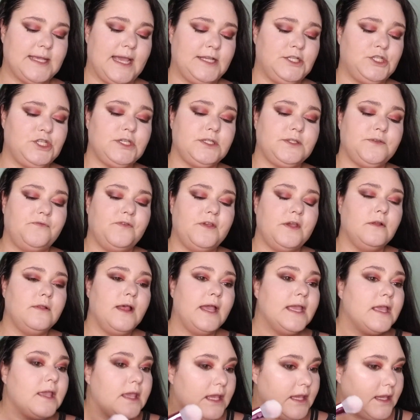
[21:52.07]
I just feel
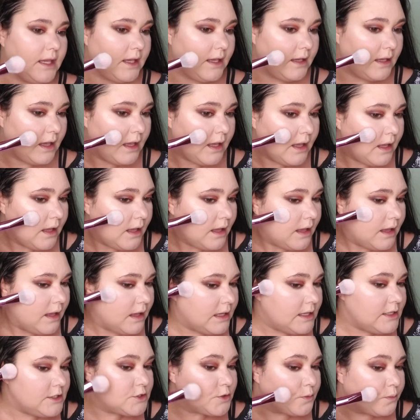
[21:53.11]
like
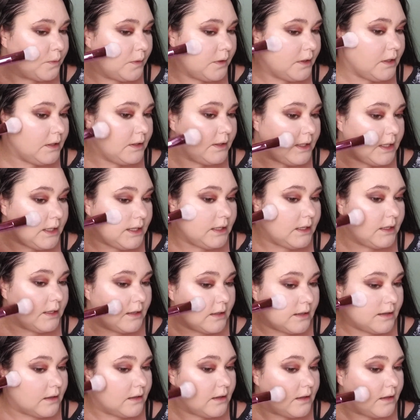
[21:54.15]
he's really